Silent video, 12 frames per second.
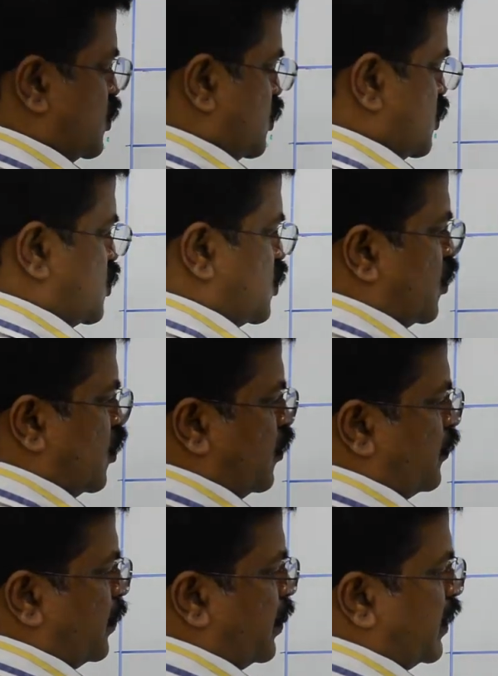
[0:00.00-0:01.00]

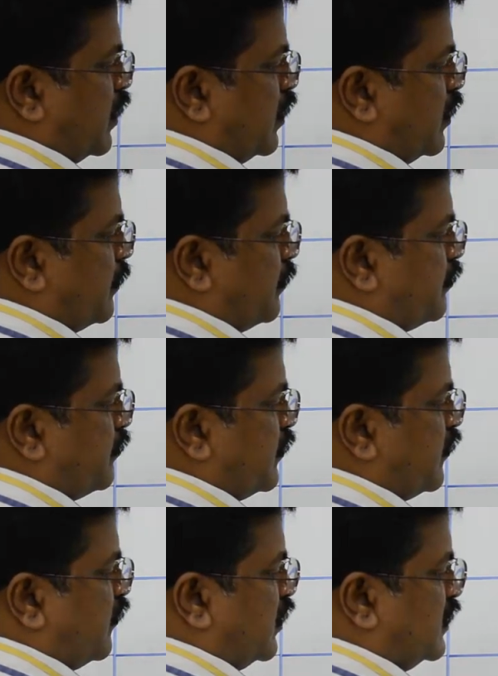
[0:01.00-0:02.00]
So
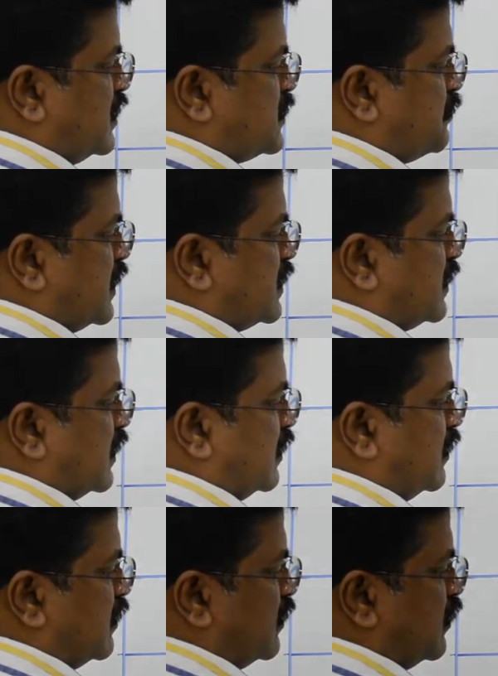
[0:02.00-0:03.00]
for this person,